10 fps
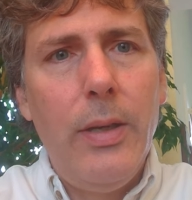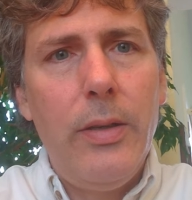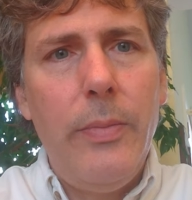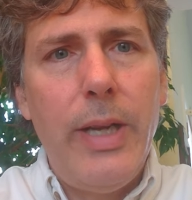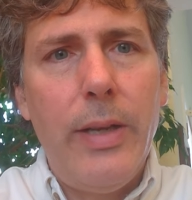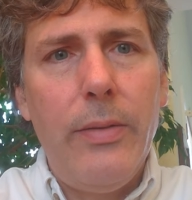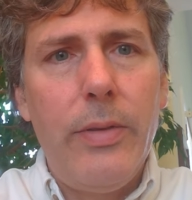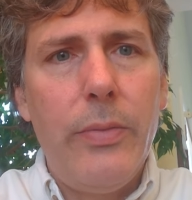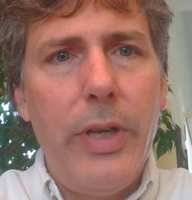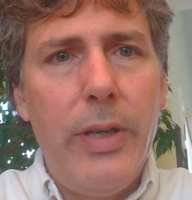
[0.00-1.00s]
to make it
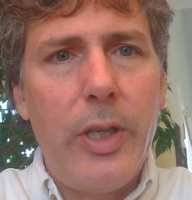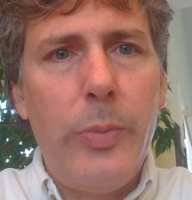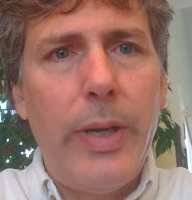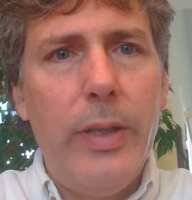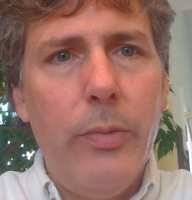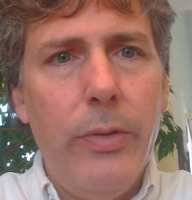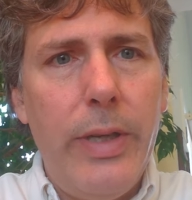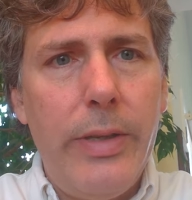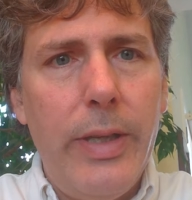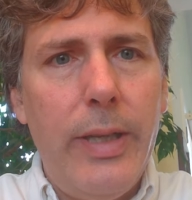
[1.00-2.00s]
so we can expect it more
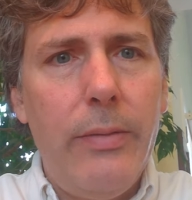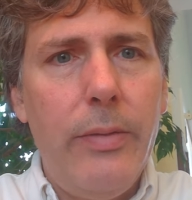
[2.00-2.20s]
easily.